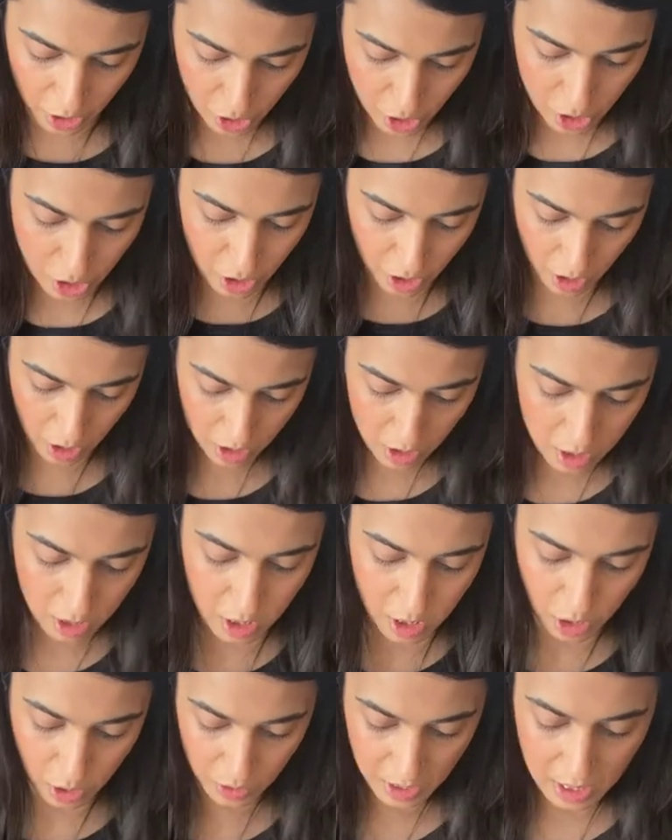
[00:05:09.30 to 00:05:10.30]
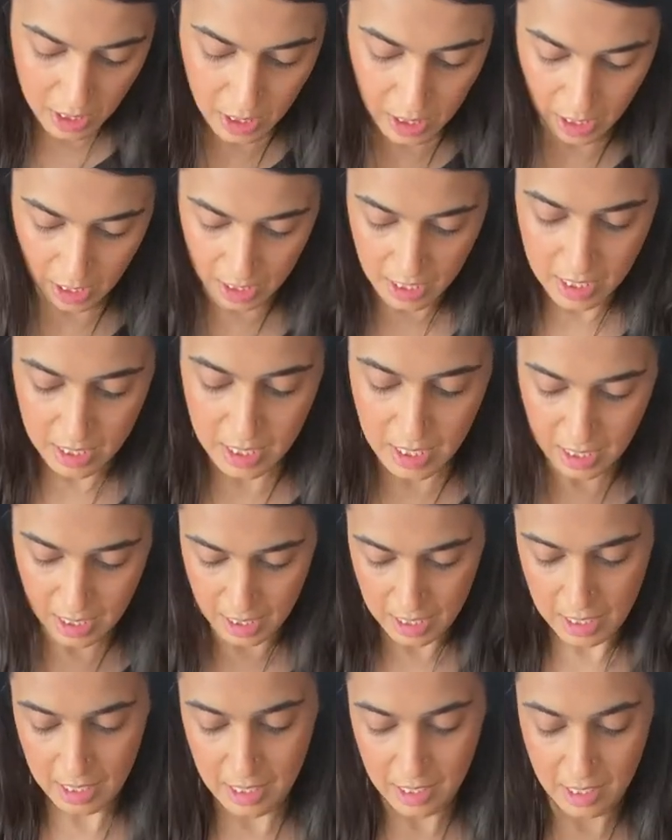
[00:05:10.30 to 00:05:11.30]
just doing
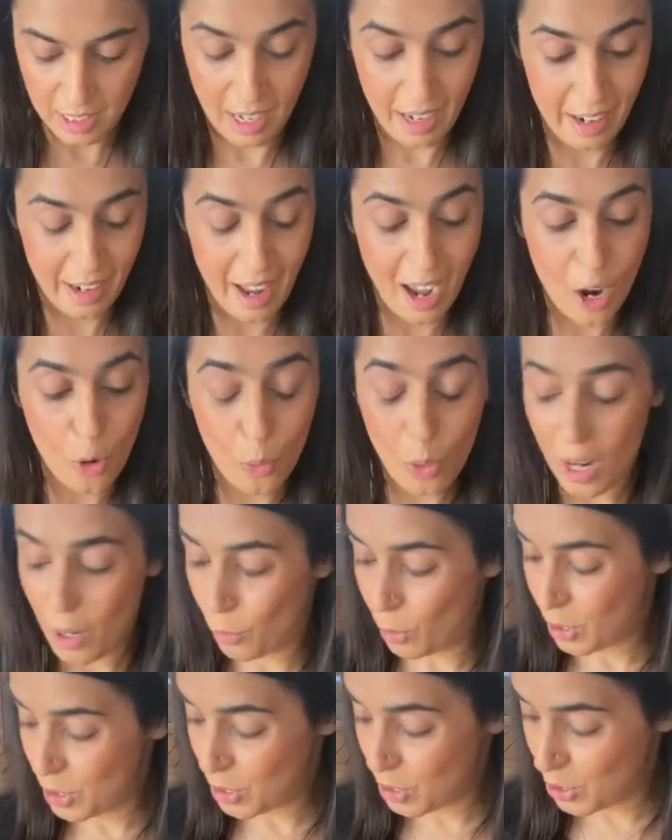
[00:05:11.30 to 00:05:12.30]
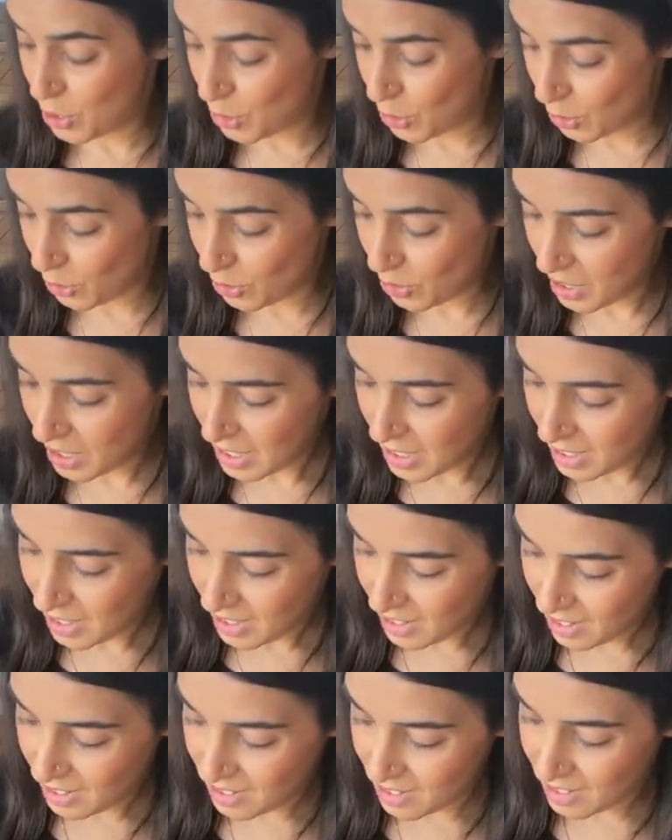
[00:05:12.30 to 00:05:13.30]
this, and now what I want to do
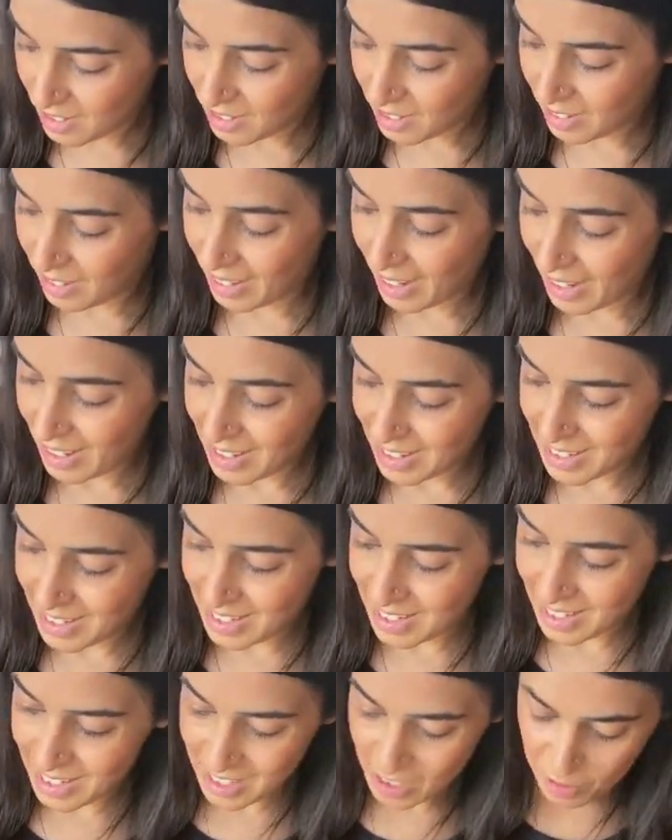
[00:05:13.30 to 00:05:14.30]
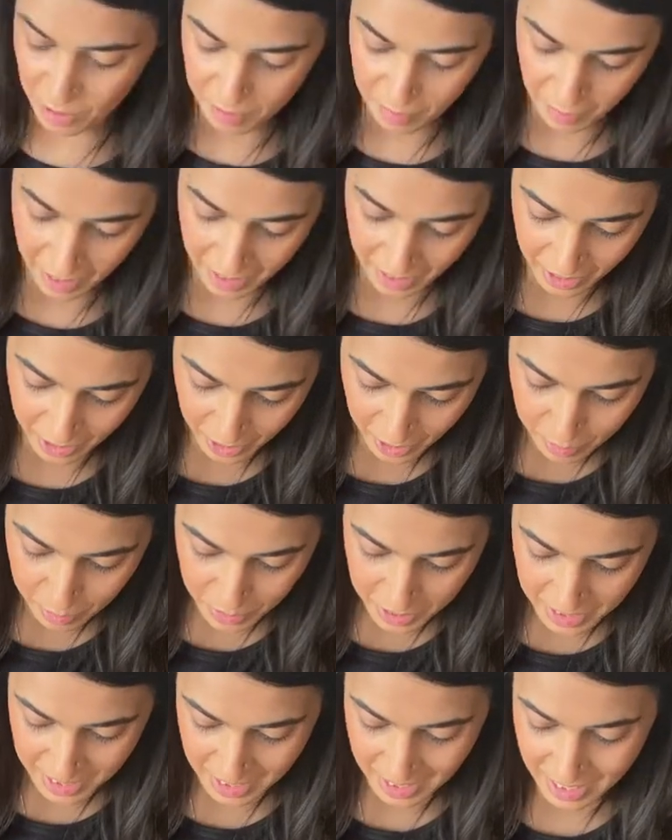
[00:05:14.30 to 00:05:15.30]
is get some of my
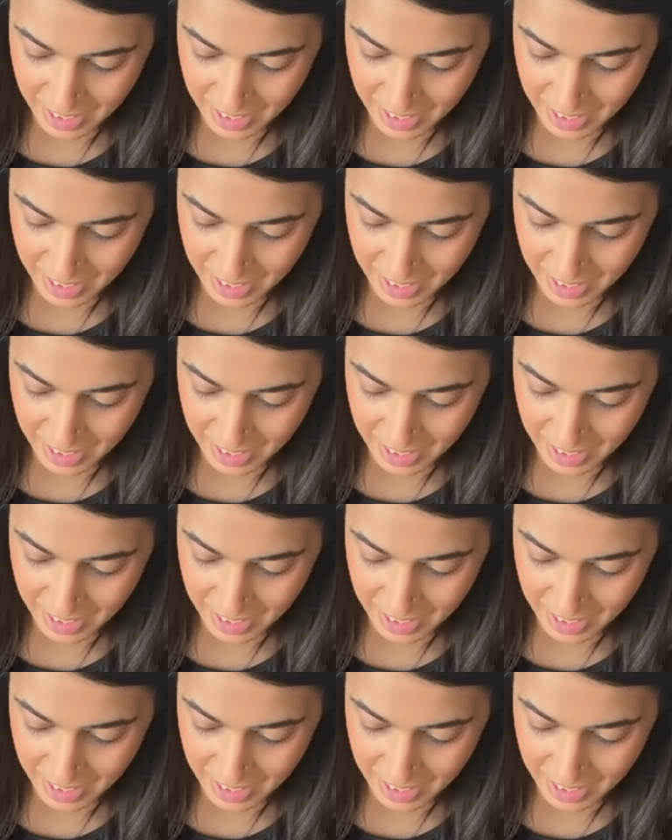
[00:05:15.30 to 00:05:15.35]
herbs.